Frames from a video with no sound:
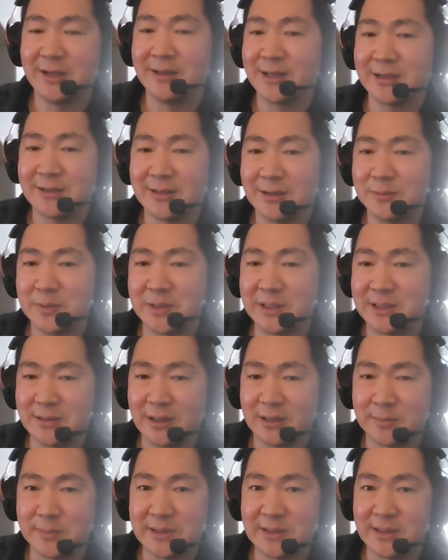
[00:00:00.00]
Like, we
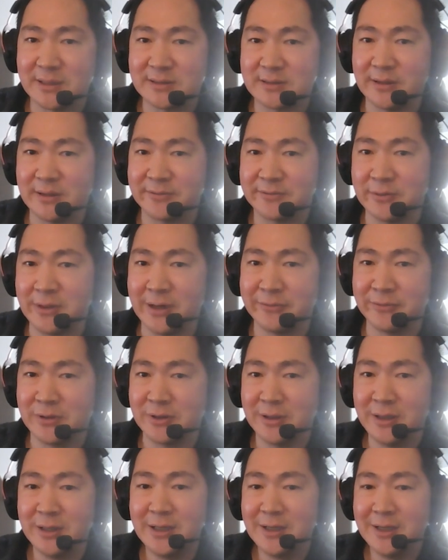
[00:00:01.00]
talk about that stuff forever,